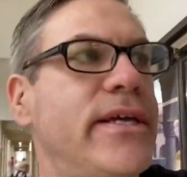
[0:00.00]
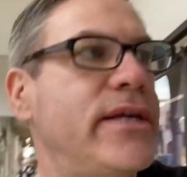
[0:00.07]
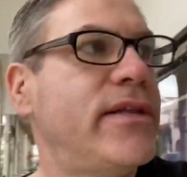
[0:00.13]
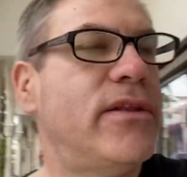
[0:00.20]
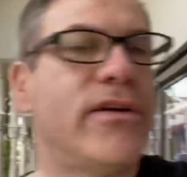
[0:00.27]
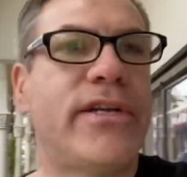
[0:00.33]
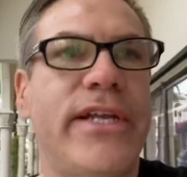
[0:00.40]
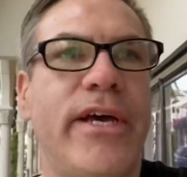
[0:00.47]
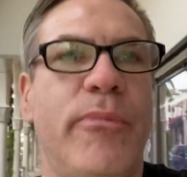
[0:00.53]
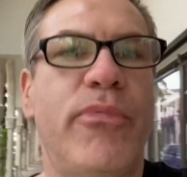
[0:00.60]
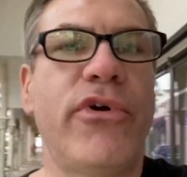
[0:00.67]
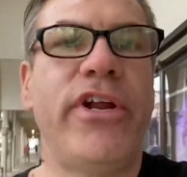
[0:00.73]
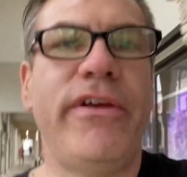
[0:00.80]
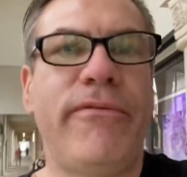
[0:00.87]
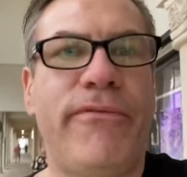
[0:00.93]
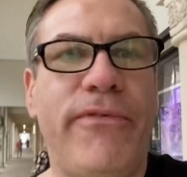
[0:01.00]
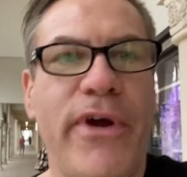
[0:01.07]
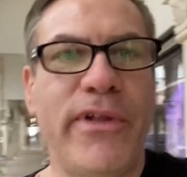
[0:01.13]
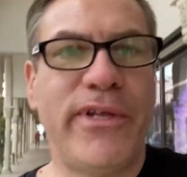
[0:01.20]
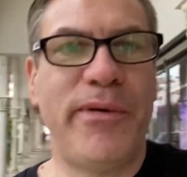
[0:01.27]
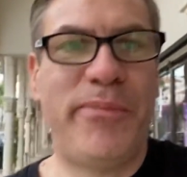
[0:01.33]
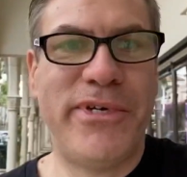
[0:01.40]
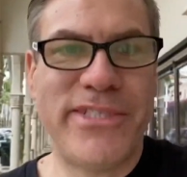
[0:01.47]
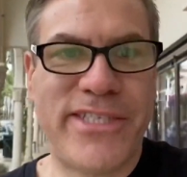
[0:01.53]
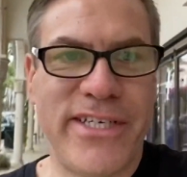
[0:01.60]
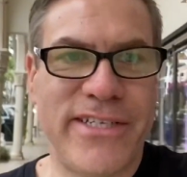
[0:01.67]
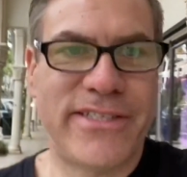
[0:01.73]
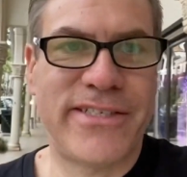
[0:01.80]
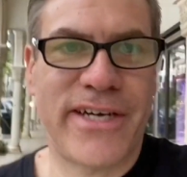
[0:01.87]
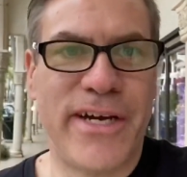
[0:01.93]
It looked fairly busy
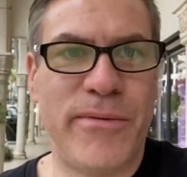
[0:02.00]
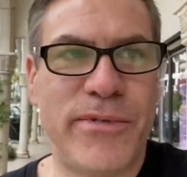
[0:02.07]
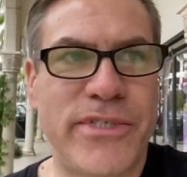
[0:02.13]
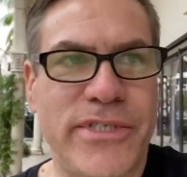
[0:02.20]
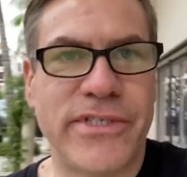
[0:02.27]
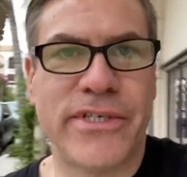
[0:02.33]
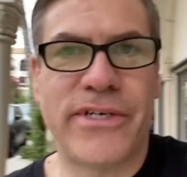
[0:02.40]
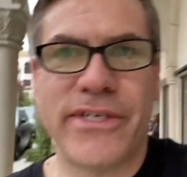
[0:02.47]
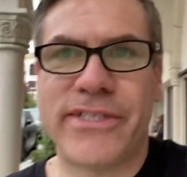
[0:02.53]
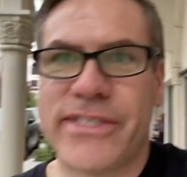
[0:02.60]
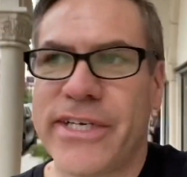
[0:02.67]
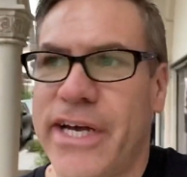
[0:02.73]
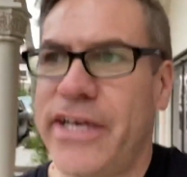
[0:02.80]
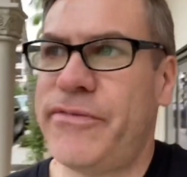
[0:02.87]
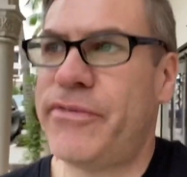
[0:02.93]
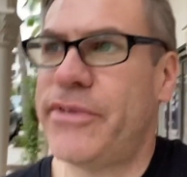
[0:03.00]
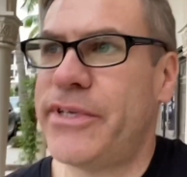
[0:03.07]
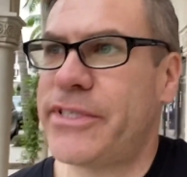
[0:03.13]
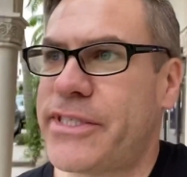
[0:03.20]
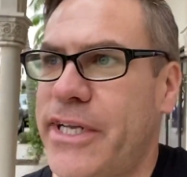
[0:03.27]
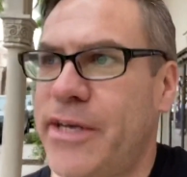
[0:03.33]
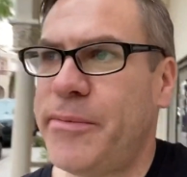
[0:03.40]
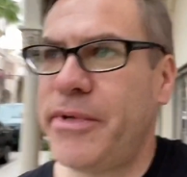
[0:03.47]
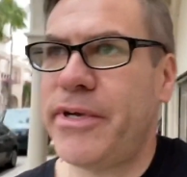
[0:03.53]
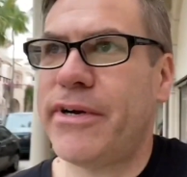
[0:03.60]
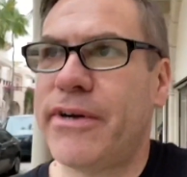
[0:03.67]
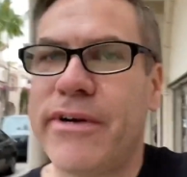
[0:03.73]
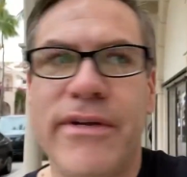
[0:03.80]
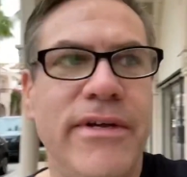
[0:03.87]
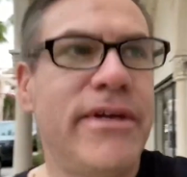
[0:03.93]
inside, which is a good sign for this time of year.